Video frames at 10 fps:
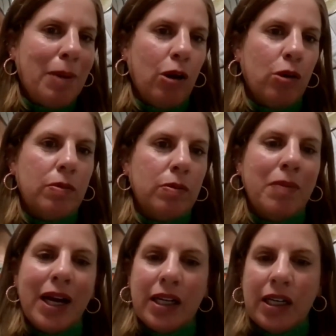about
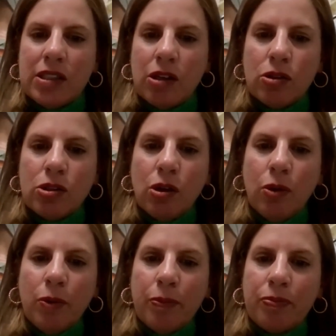money, it's
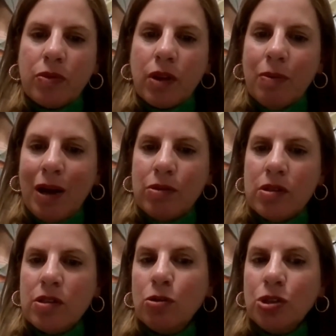also
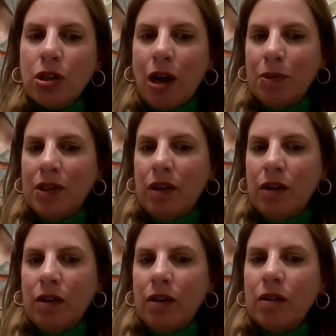about social
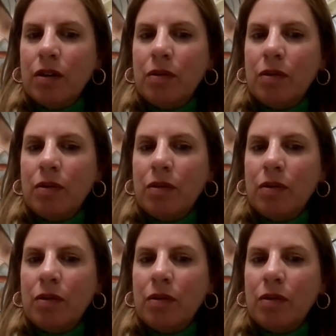capital